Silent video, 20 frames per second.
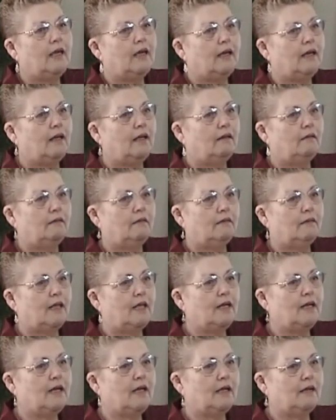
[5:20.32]
And
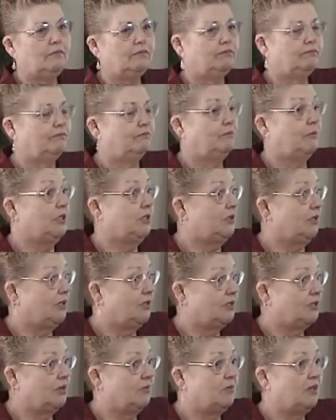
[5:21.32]
then I must
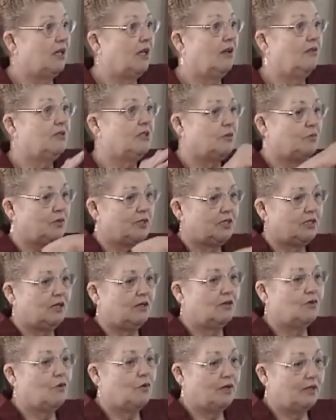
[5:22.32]
have hit something else and we
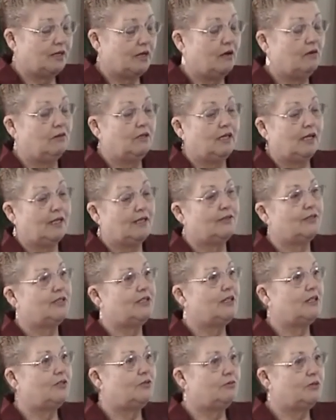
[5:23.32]
started going down and I
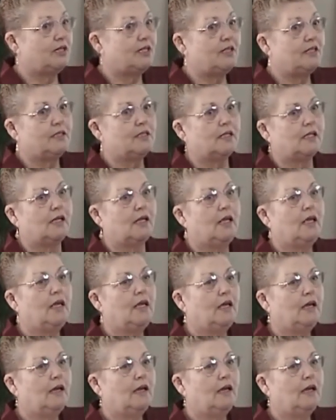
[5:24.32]
could see trees, and